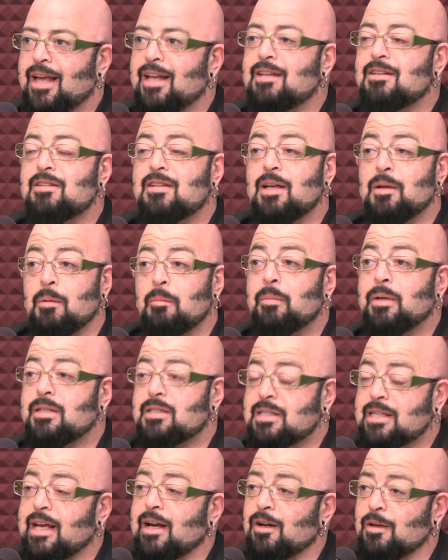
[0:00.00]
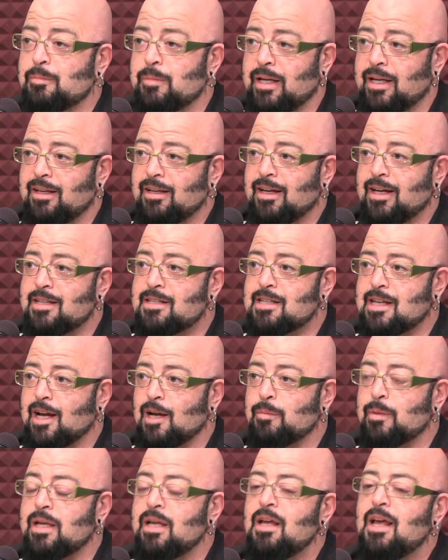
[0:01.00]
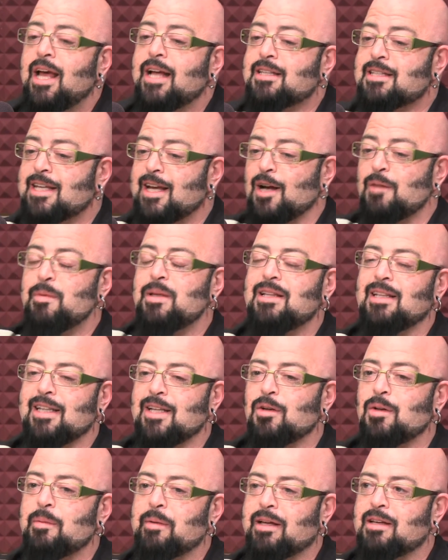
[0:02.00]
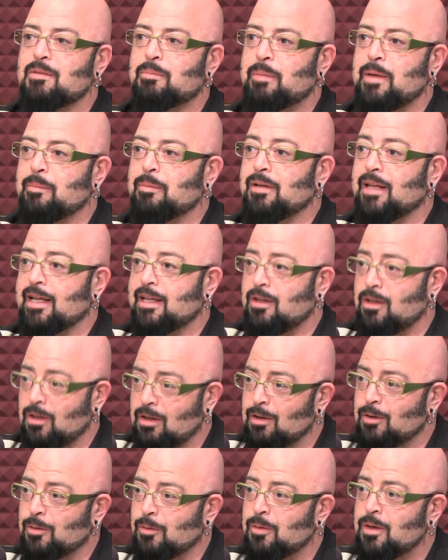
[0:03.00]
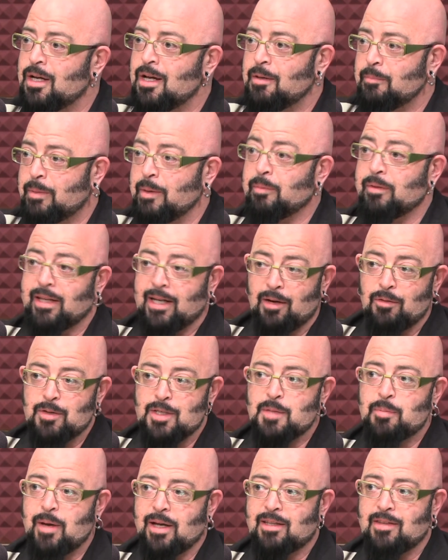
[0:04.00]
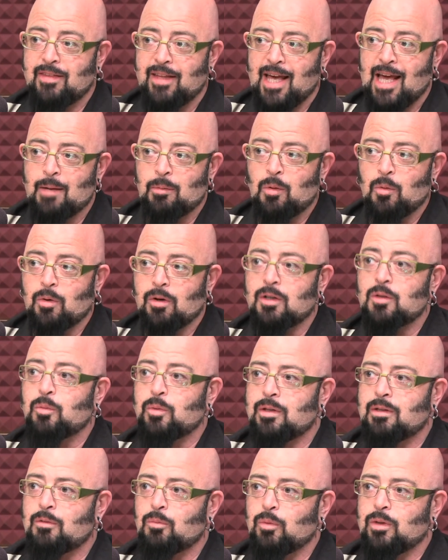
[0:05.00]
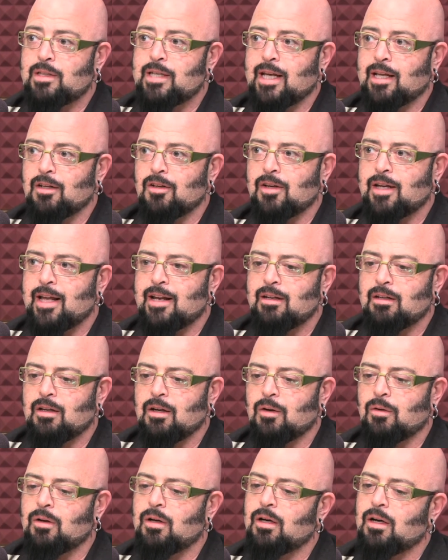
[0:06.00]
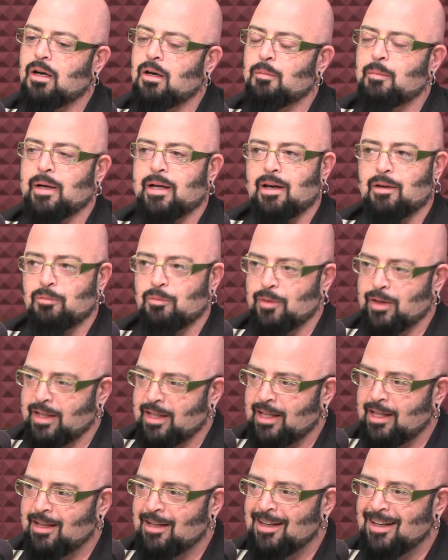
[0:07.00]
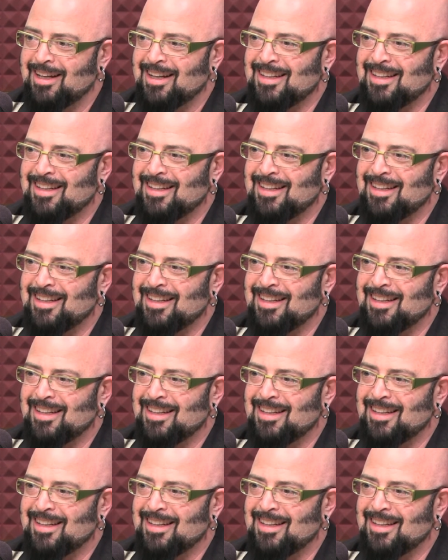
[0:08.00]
It is, but it scared me. It scared me. It scared me literally because people like you, people that I respect in the animal world, would take a look at it and go, "Oh my God, really?